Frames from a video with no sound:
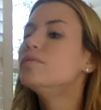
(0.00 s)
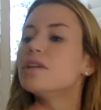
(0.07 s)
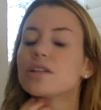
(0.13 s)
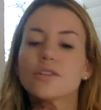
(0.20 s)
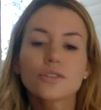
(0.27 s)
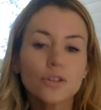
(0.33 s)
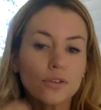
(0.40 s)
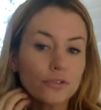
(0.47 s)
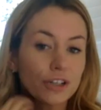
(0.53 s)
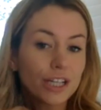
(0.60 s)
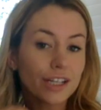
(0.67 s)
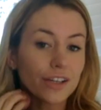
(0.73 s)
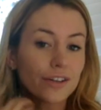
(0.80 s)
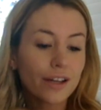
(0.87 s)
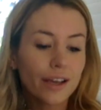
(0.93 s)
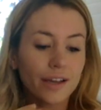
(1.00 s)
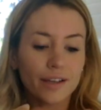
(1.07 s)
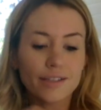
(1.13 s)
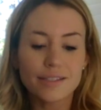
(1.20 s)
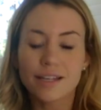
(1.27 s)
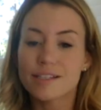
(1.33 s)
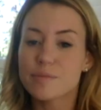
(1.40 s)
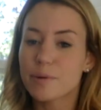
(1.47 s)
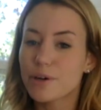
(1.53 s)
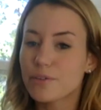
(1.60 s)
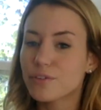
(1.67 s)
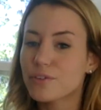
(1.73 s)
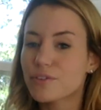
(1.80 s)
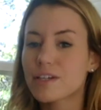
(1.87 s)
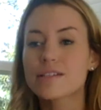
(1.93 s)
And don't forget your neck, because that's part of
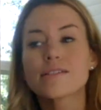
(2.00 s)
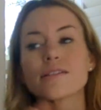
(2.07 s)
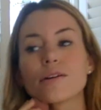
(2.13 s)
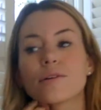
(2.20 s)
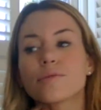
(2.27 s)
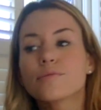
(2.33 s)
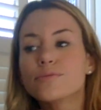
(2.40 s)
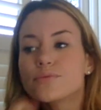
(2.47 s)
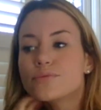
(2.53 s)
your face too.